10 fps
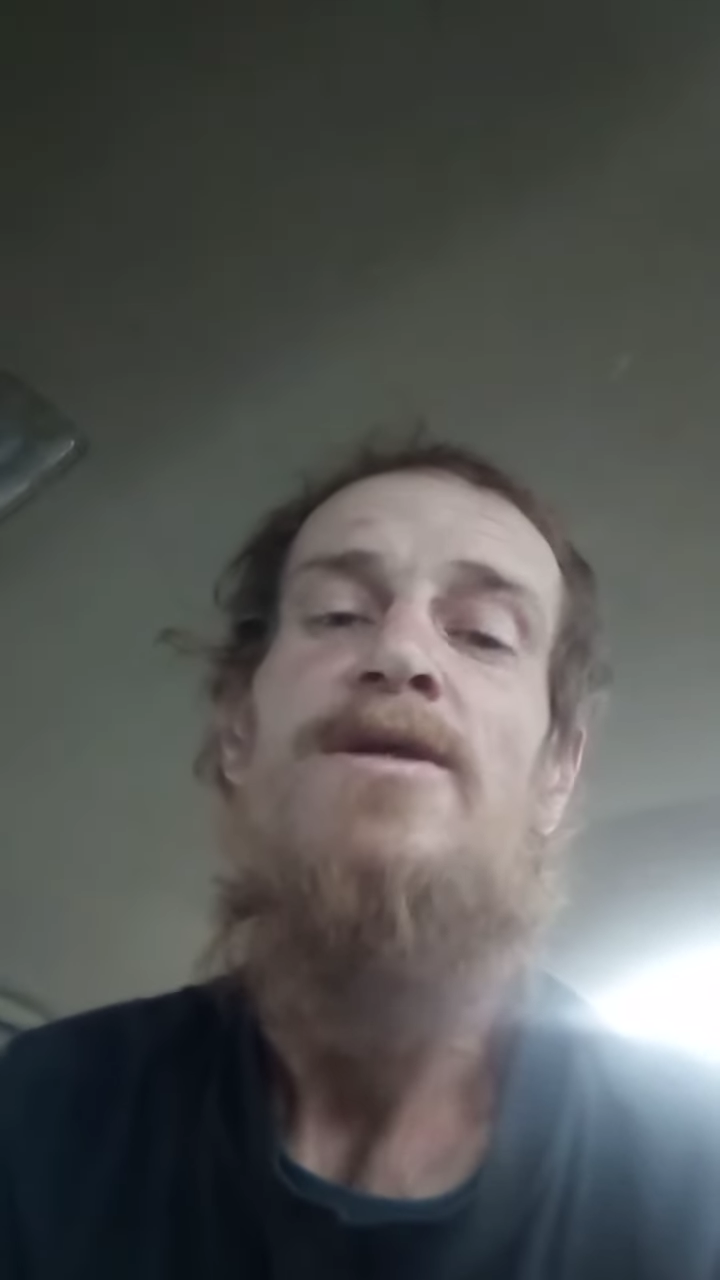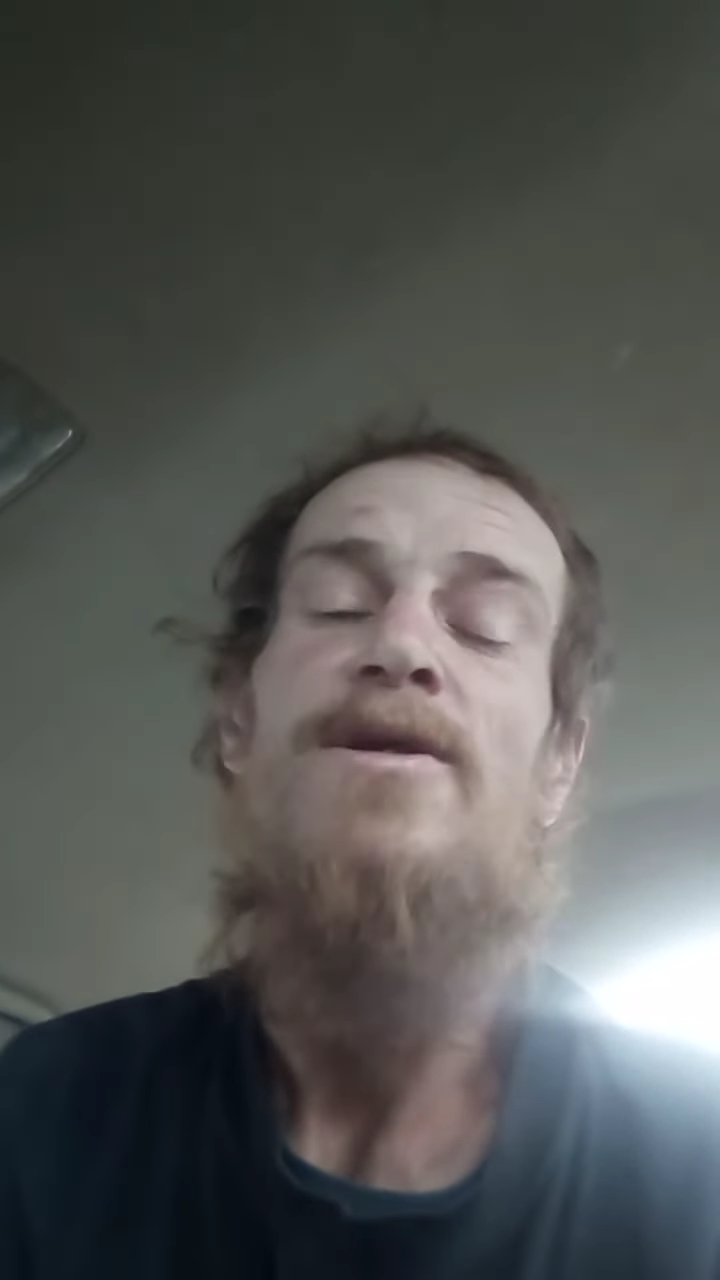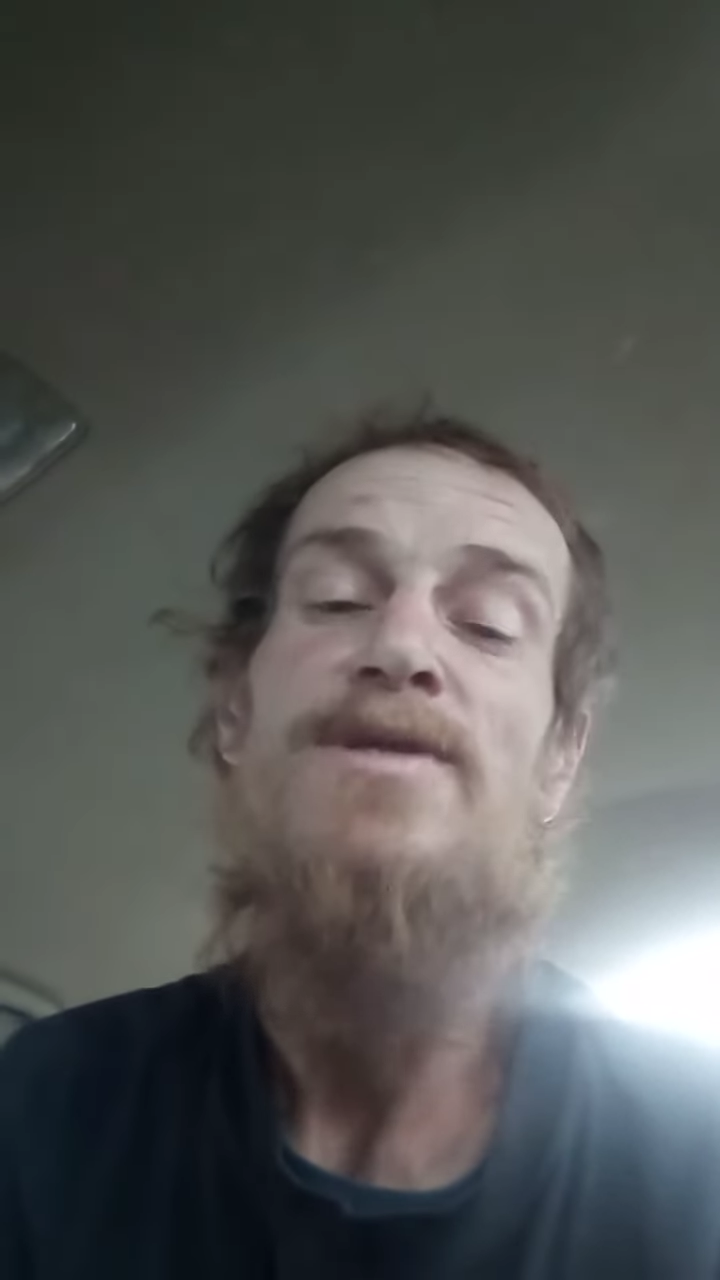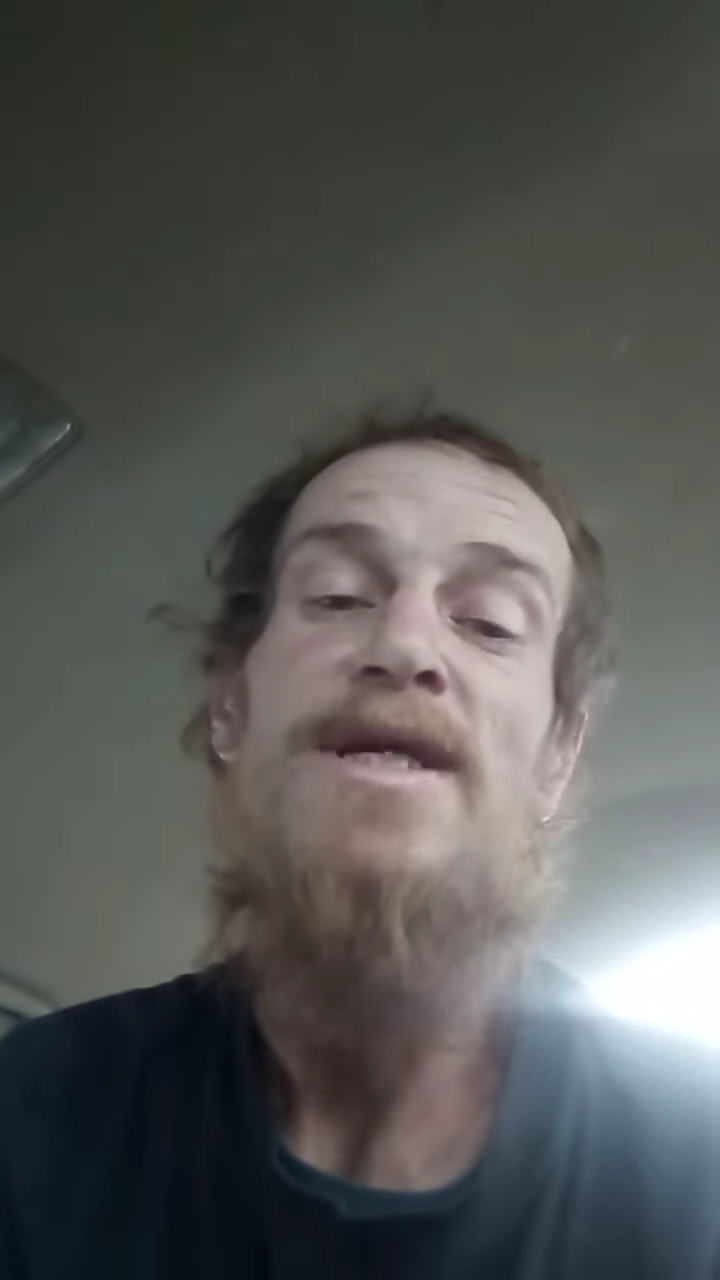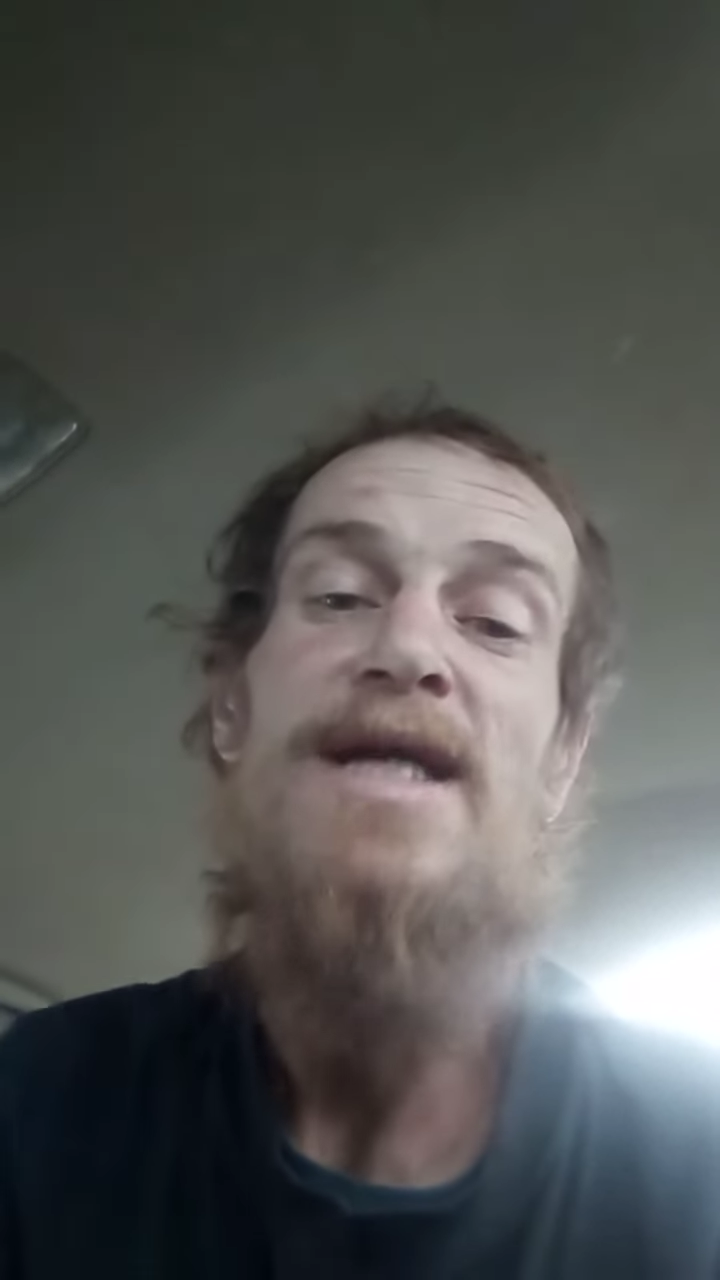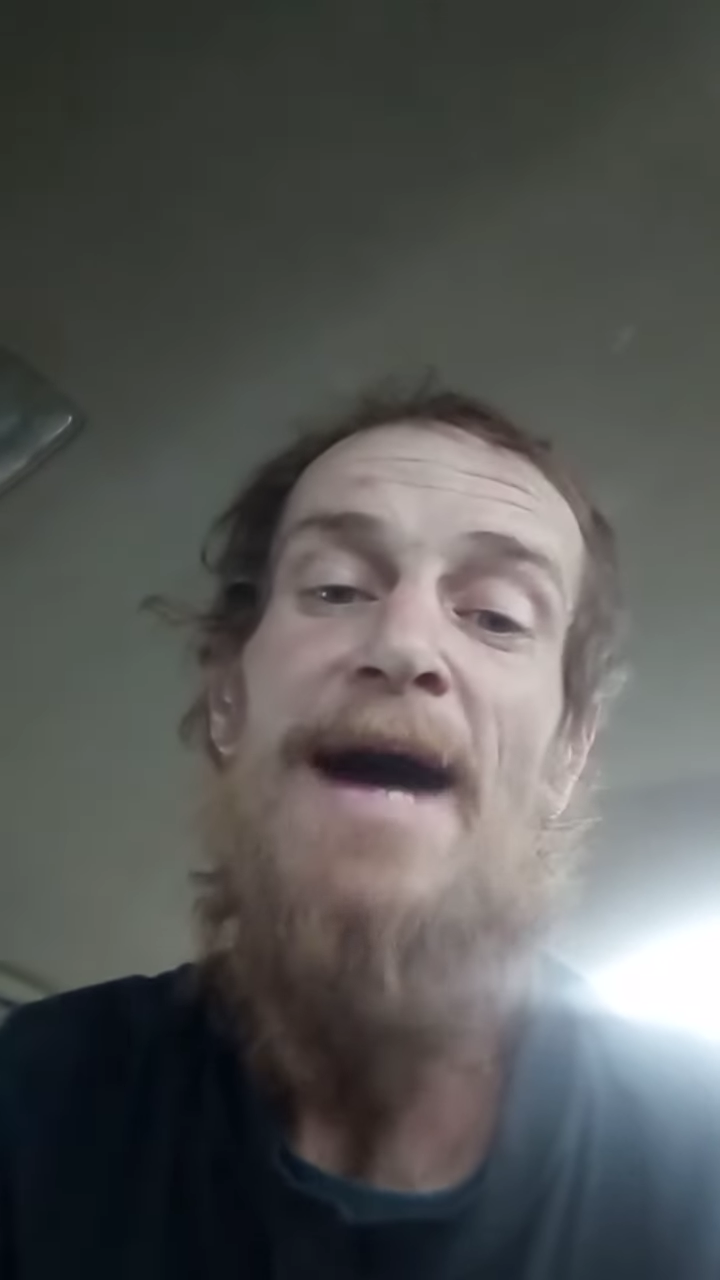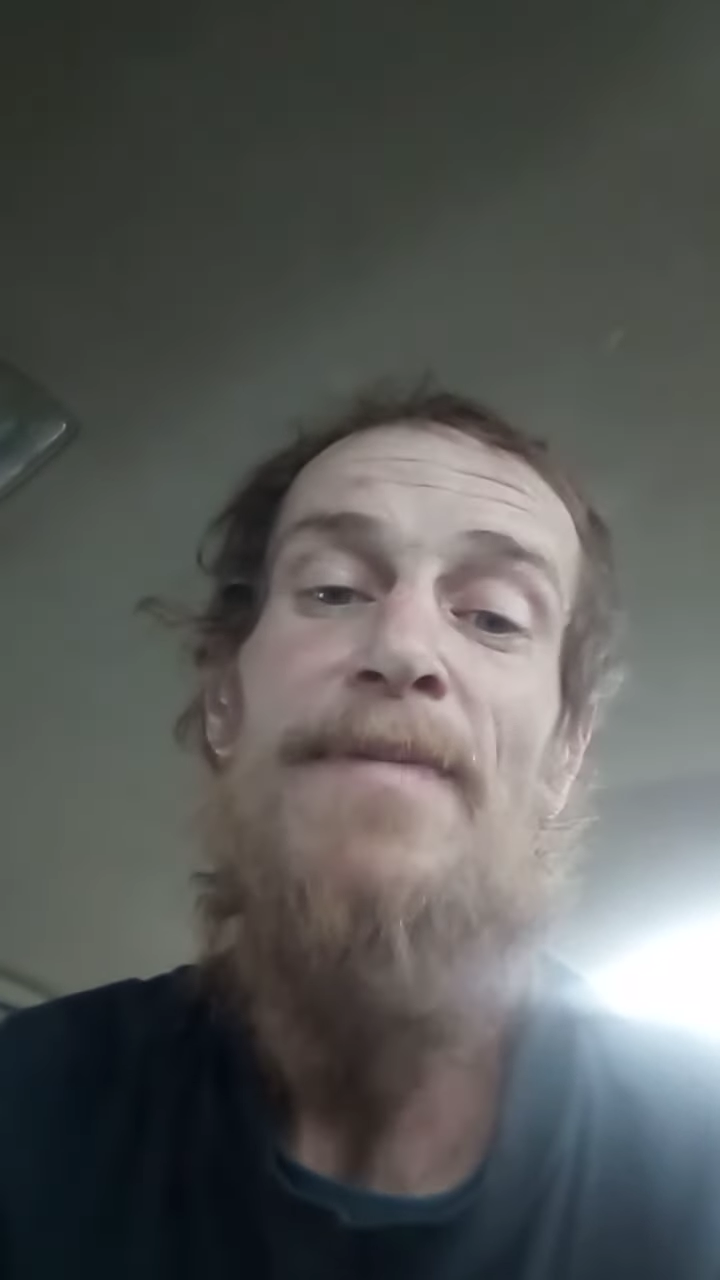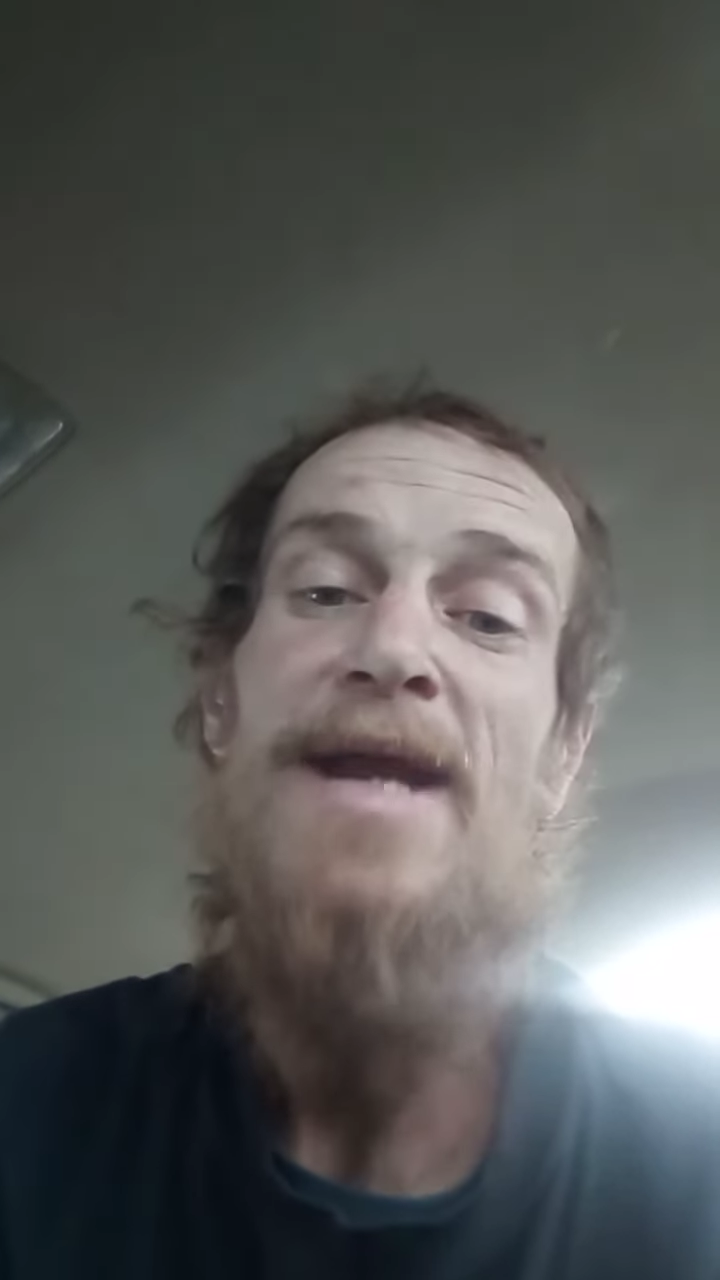There's a cop